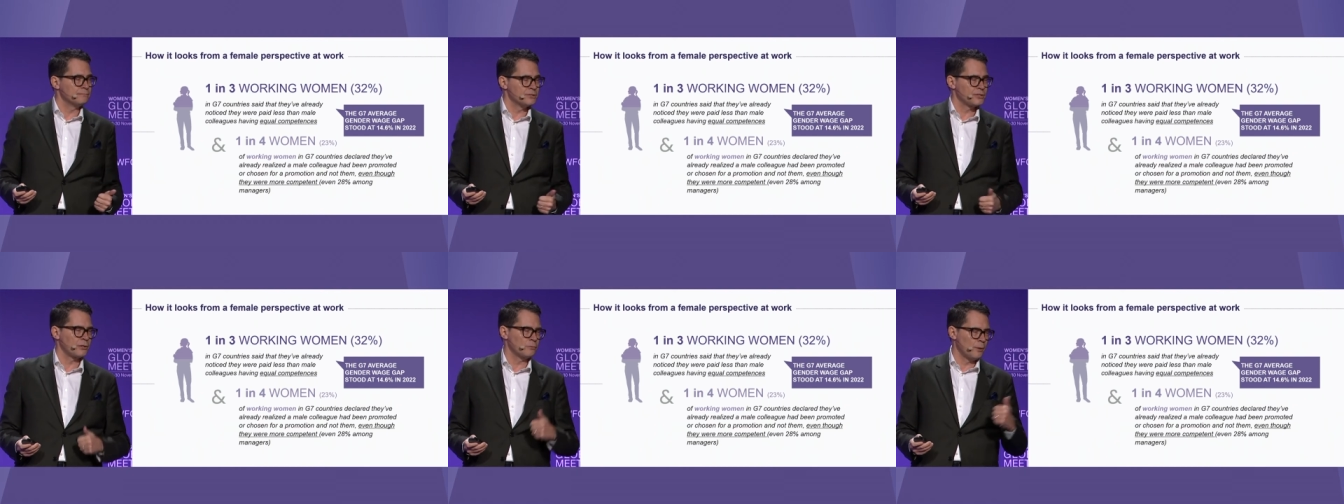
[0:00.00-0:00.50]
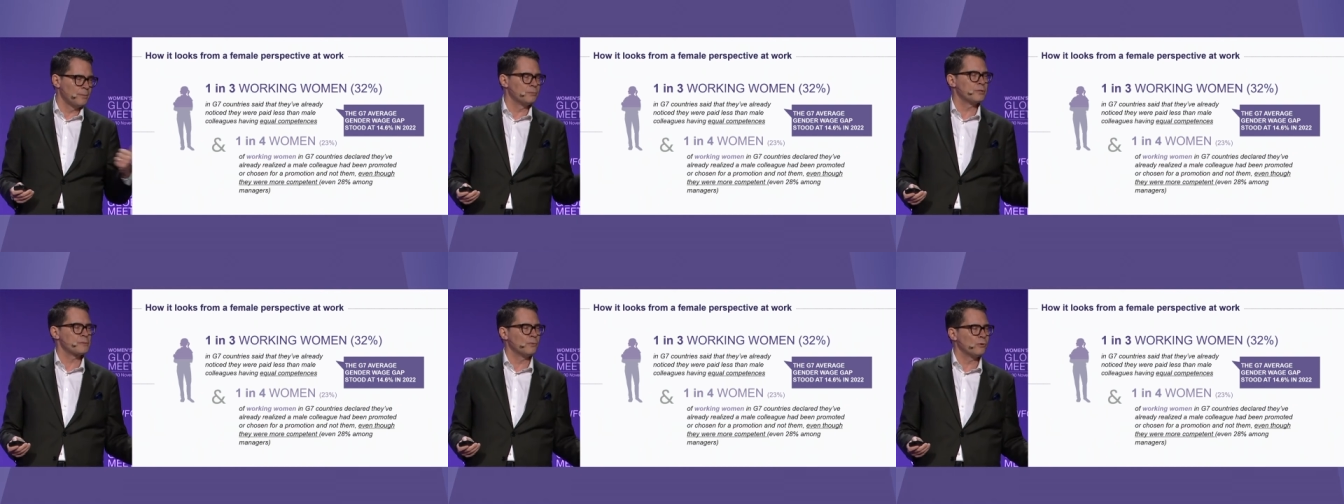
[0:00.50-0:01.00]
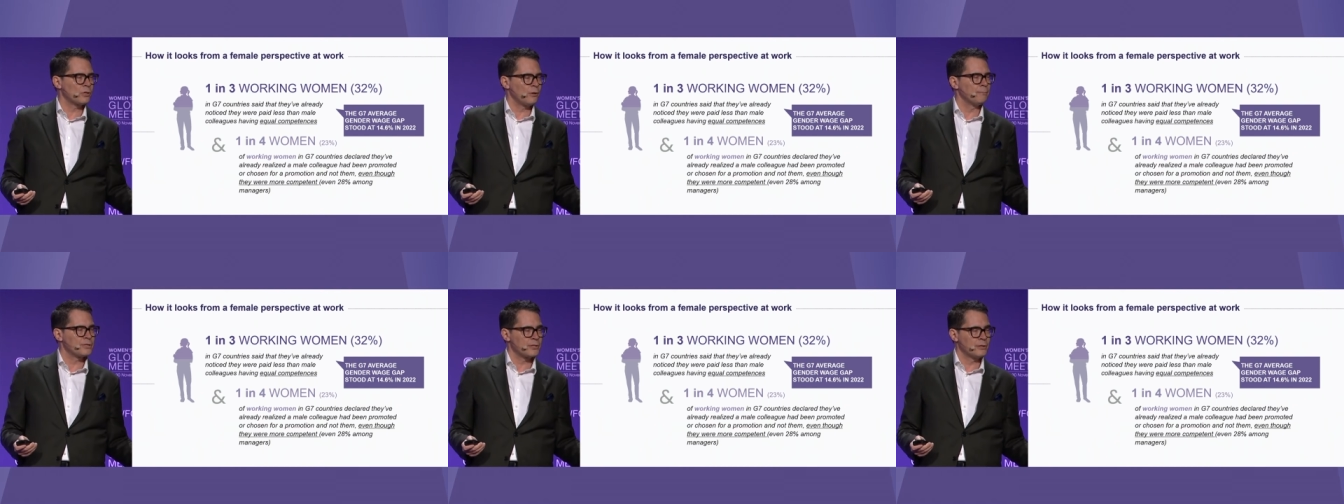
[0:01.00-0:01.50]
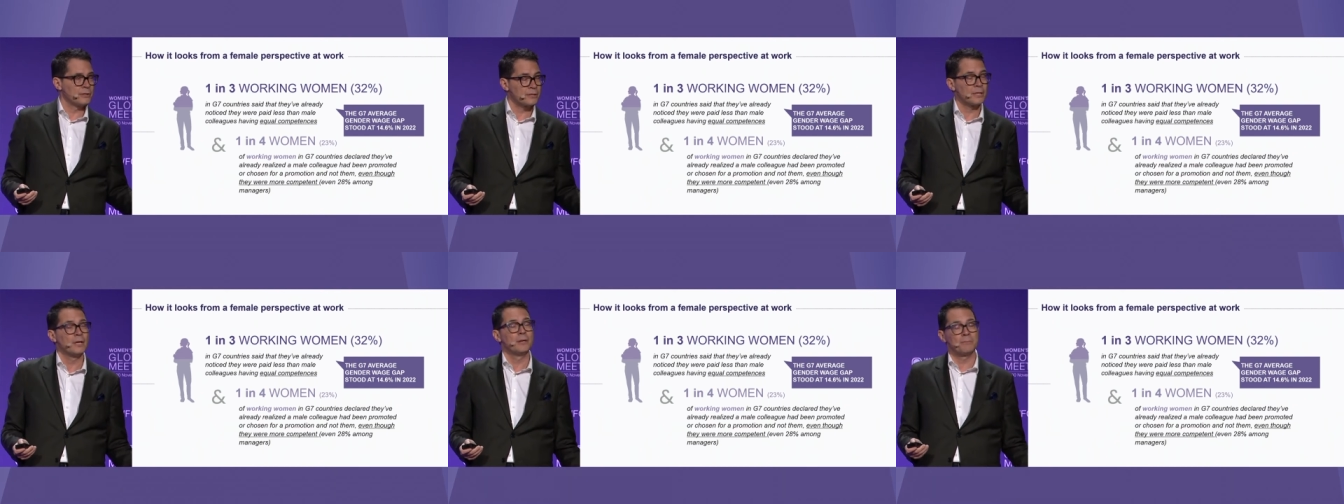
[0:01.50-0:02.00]
So the woman was more competent,
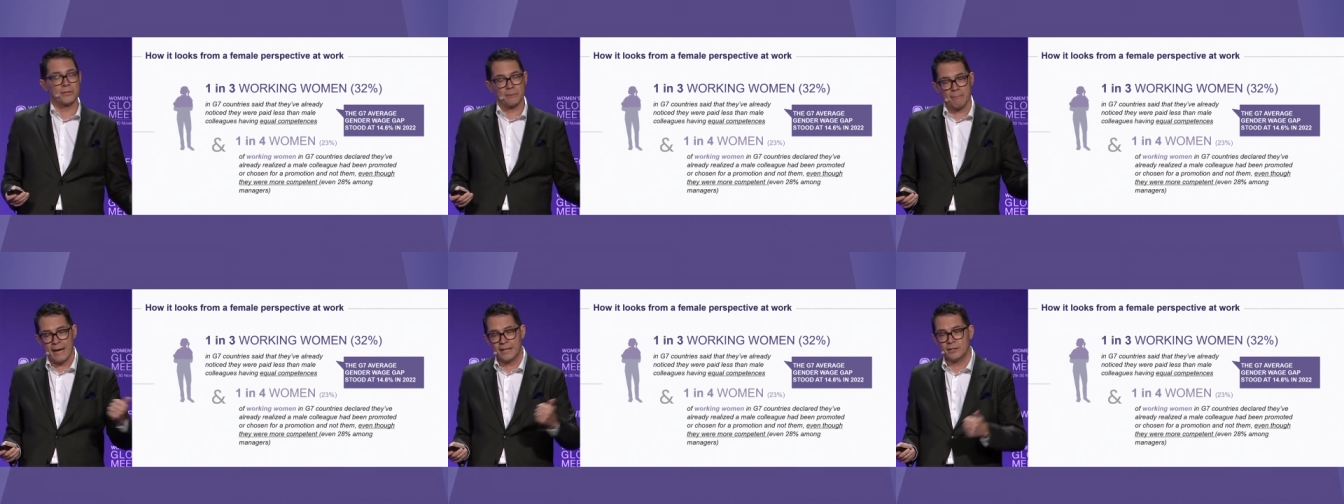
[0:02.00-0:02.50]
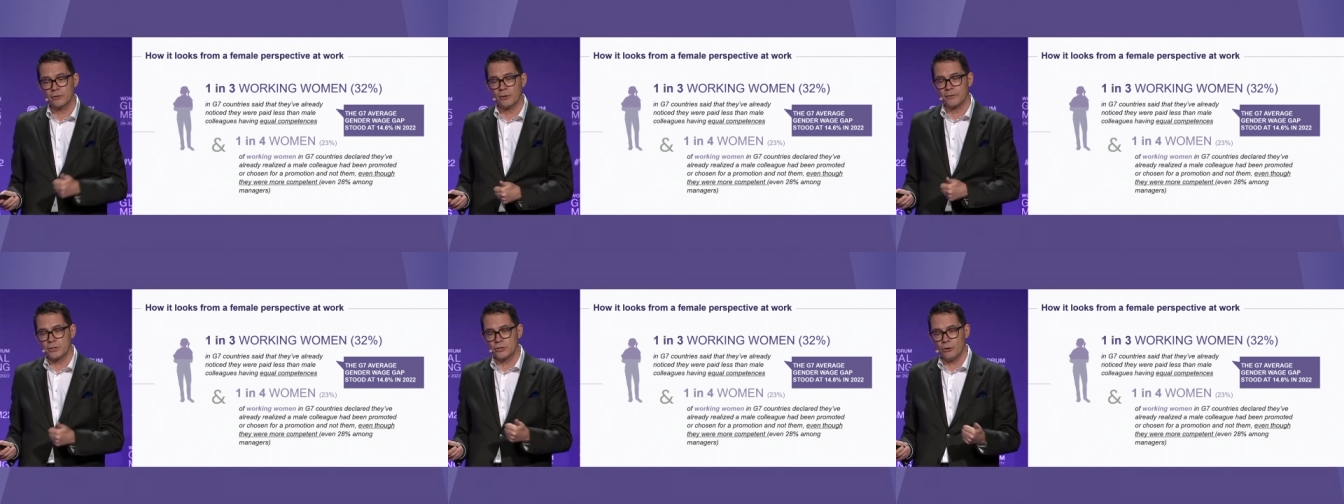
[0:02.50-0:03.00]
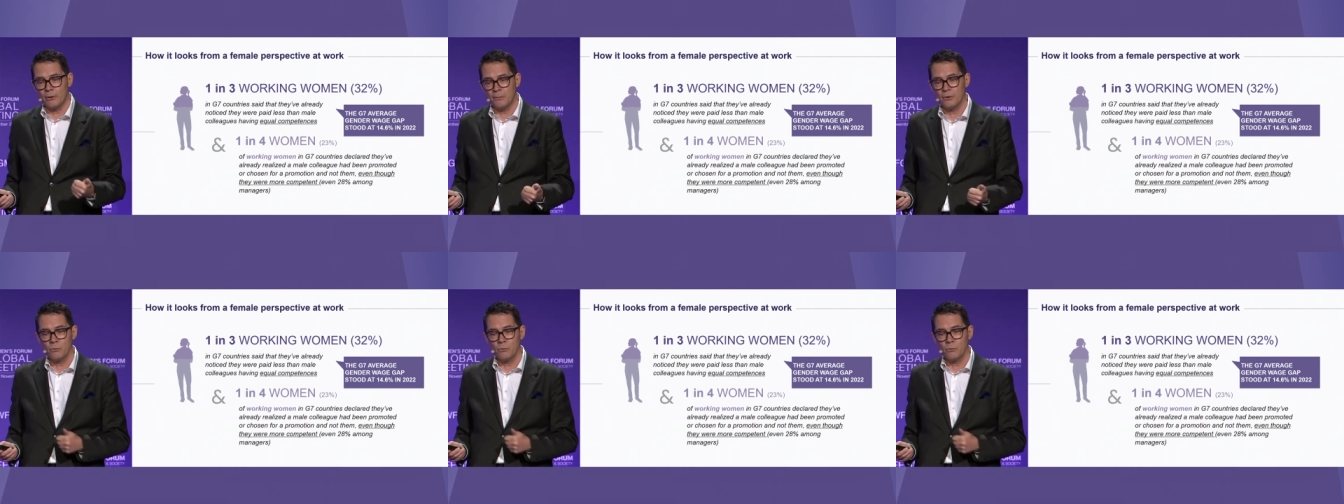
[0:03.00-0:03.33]
but the man got the job.